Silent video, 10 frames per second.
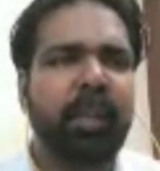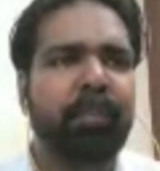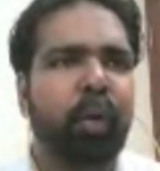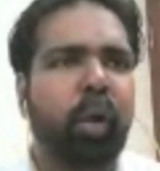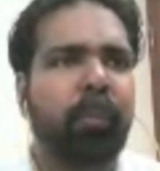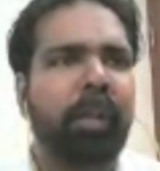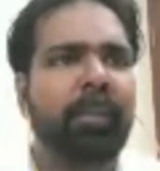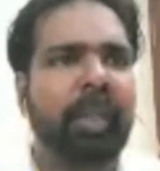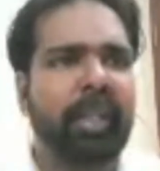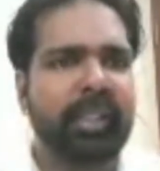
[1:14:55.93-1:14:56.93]
where the
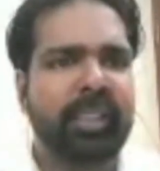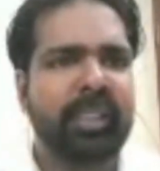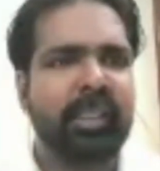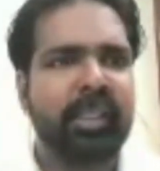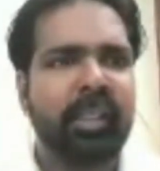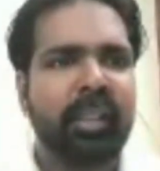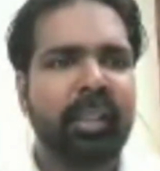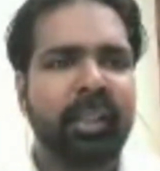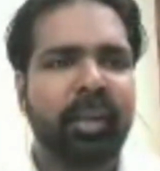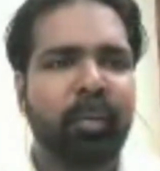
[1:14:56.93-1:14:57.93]
problem is.
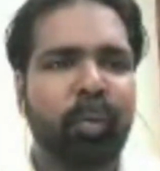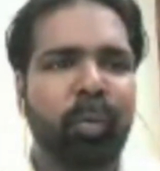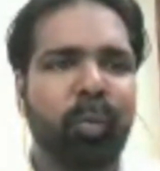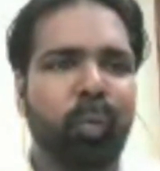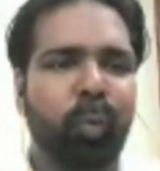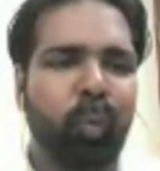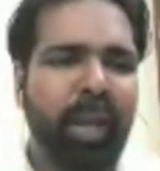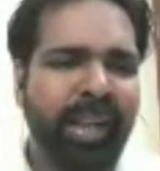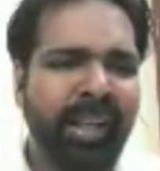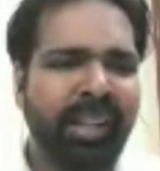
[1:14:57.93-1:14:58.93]

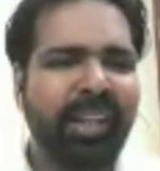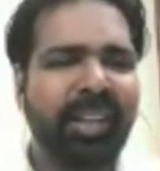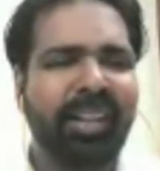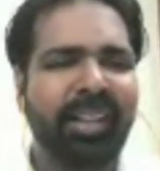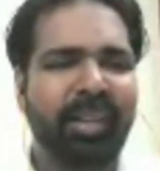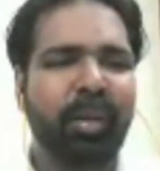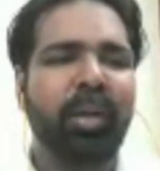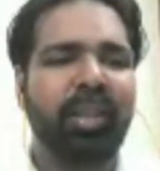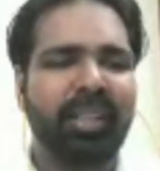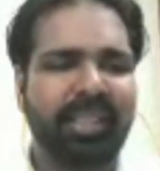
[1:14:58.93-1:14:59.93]
When
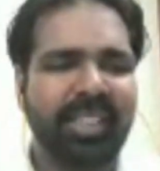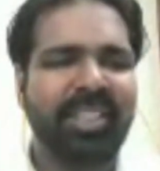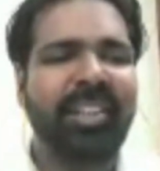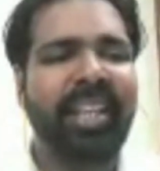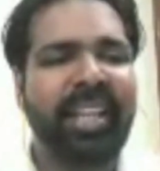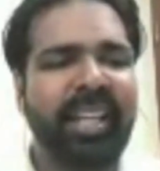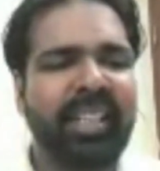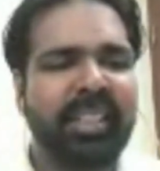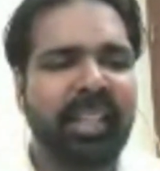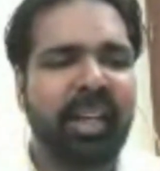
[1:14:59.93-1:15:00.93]
such deeds